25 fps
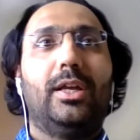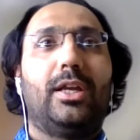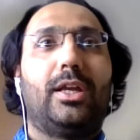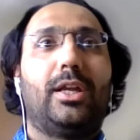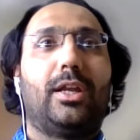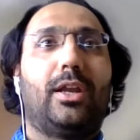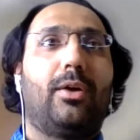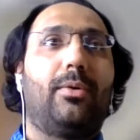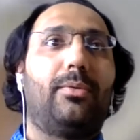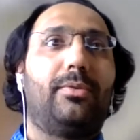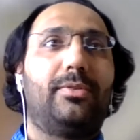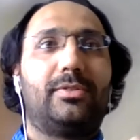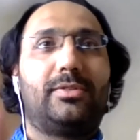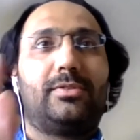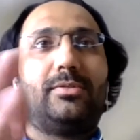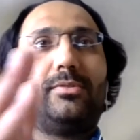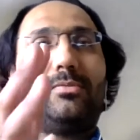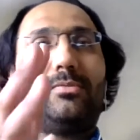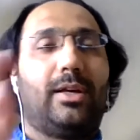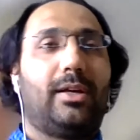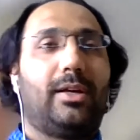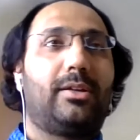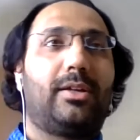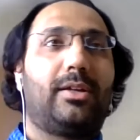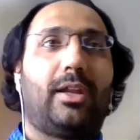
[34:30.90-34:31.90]

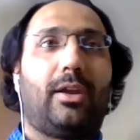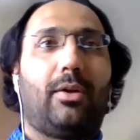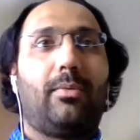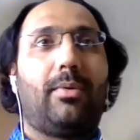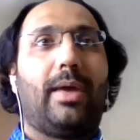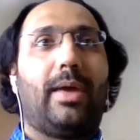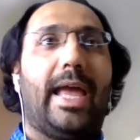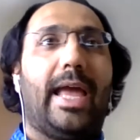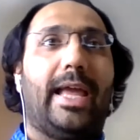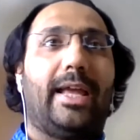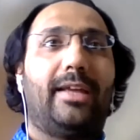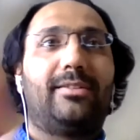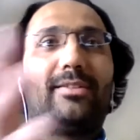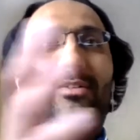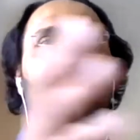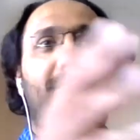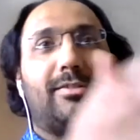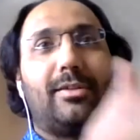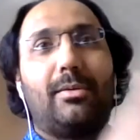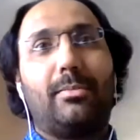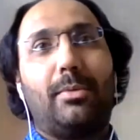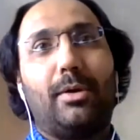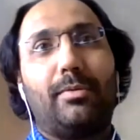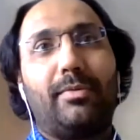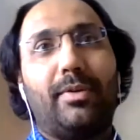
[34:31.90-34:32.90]
A
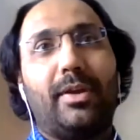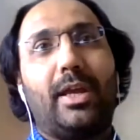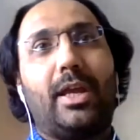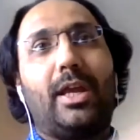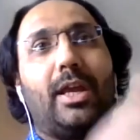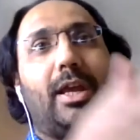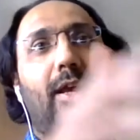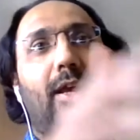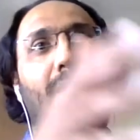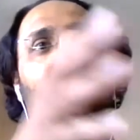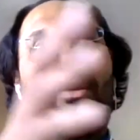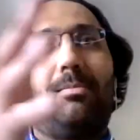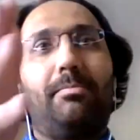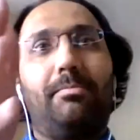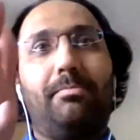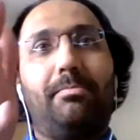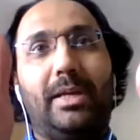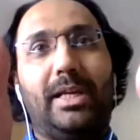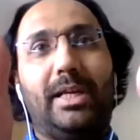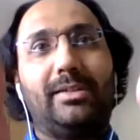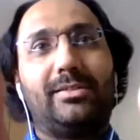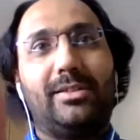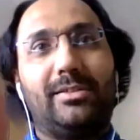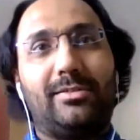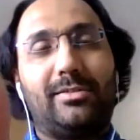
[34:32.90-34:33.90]
system over here,
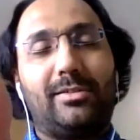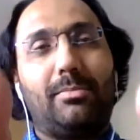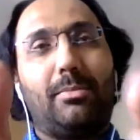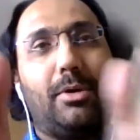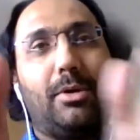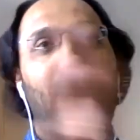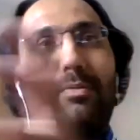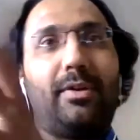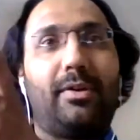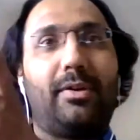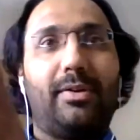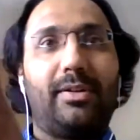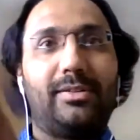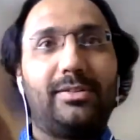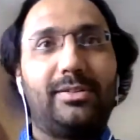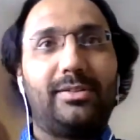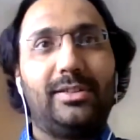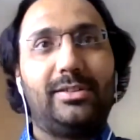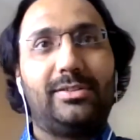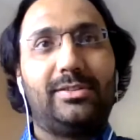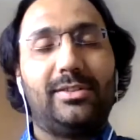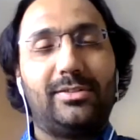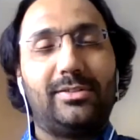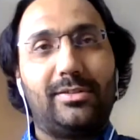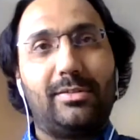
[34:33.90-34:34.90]
B system over here, and
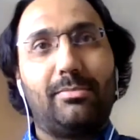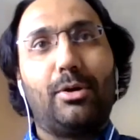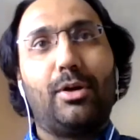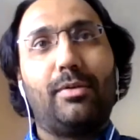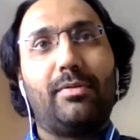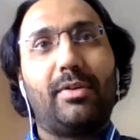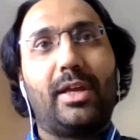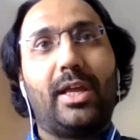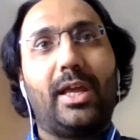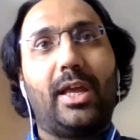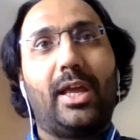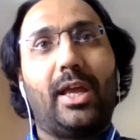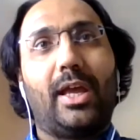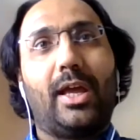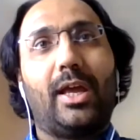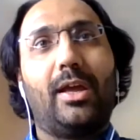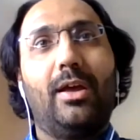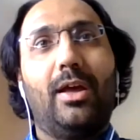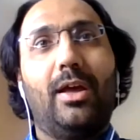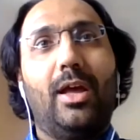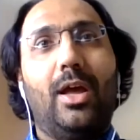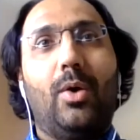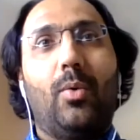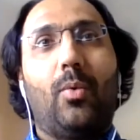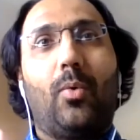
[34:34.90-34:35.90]
C system over here,
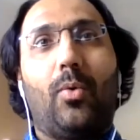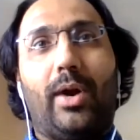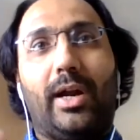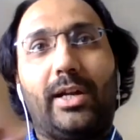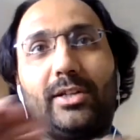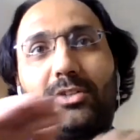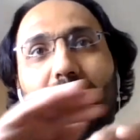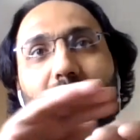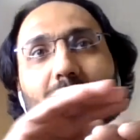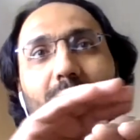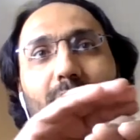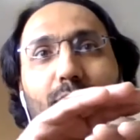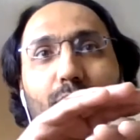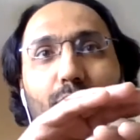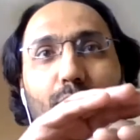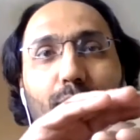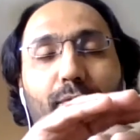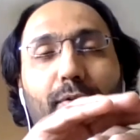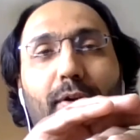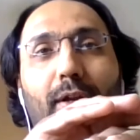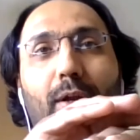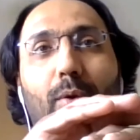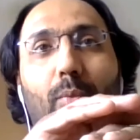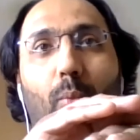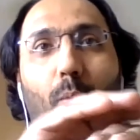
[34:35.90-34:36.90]
or actually it's
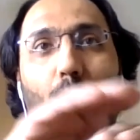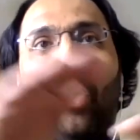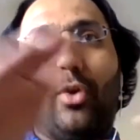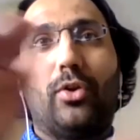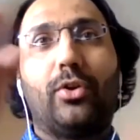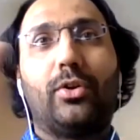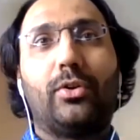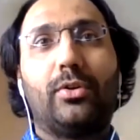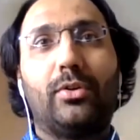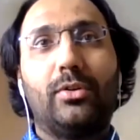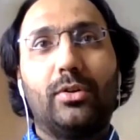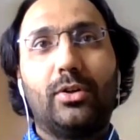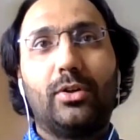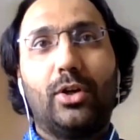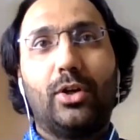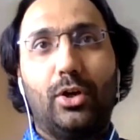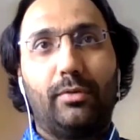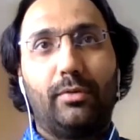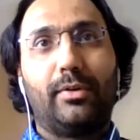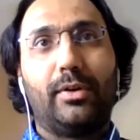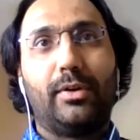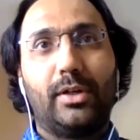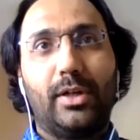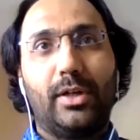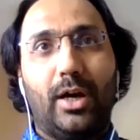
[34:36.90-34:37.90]
covering one
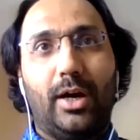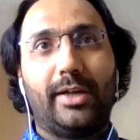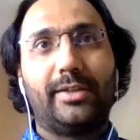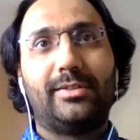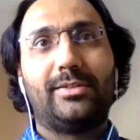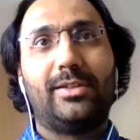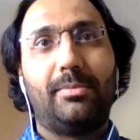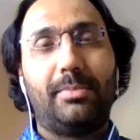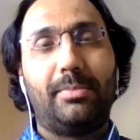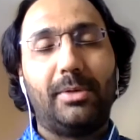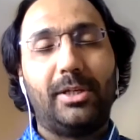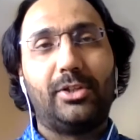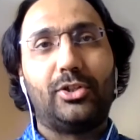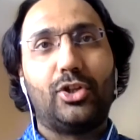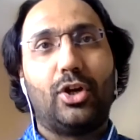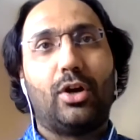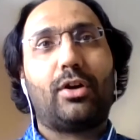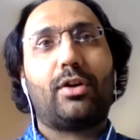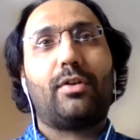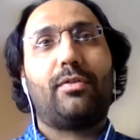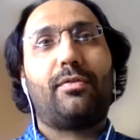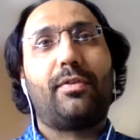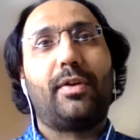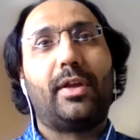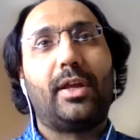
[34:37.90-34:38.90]
current ICB
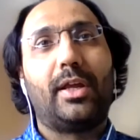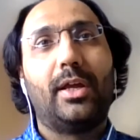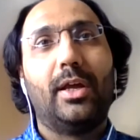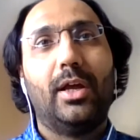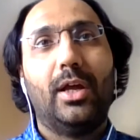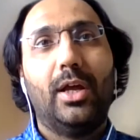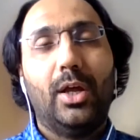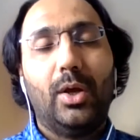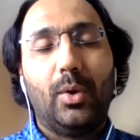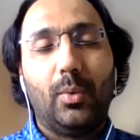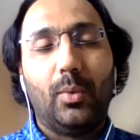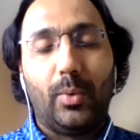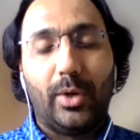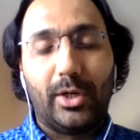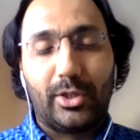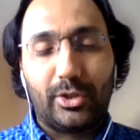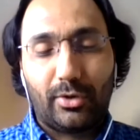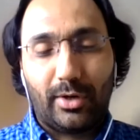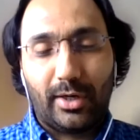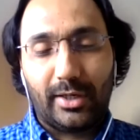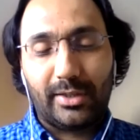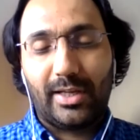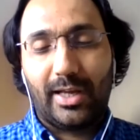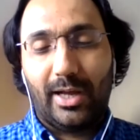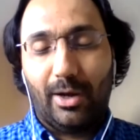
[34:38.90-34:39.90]
geography, we're
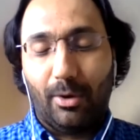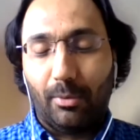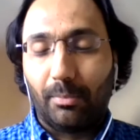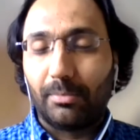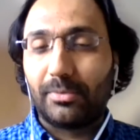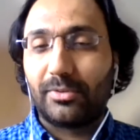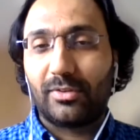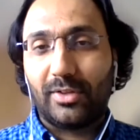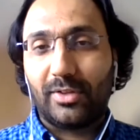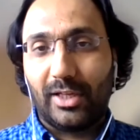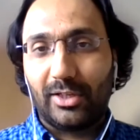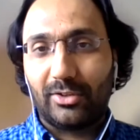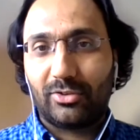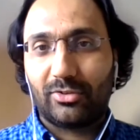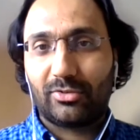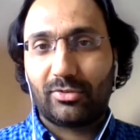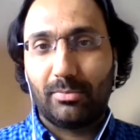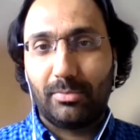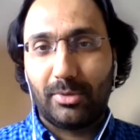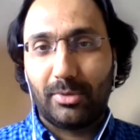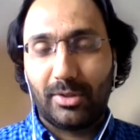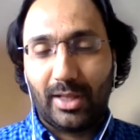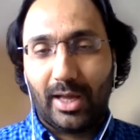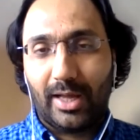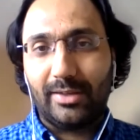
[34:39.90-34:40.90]
trying to help stitch
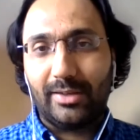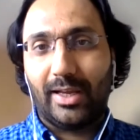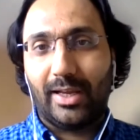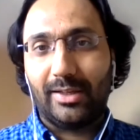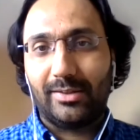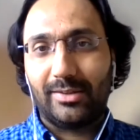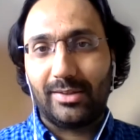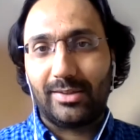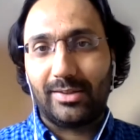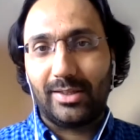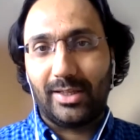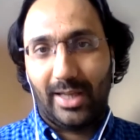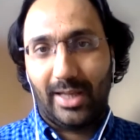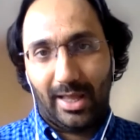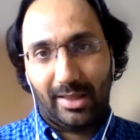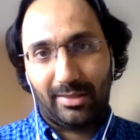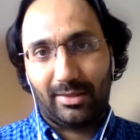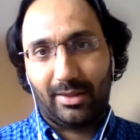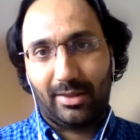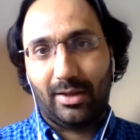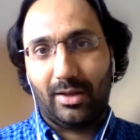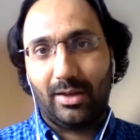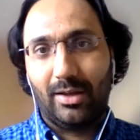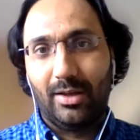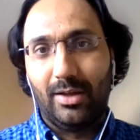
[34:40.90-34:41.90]
some of that data
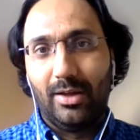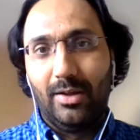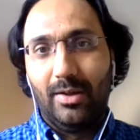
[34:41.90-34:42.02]
together.